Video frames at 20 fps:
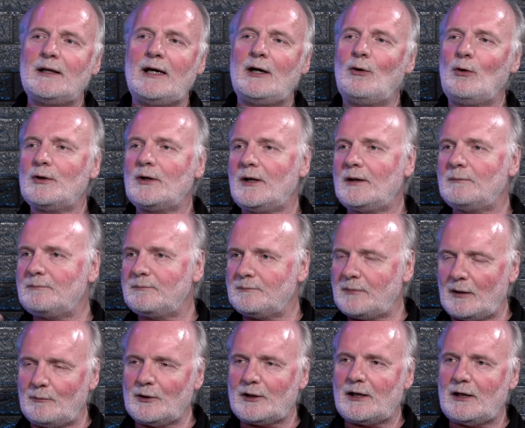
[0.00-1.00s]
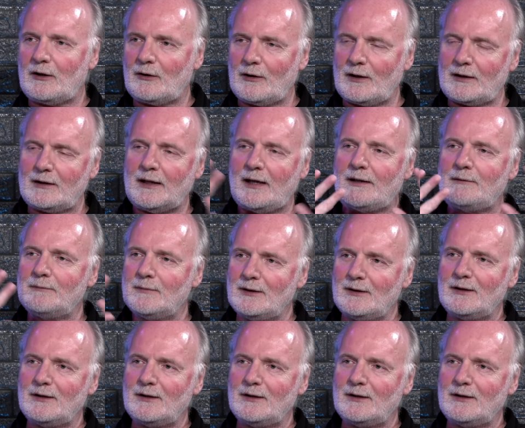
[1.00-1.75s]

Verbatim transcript: they hold a public hearing, they,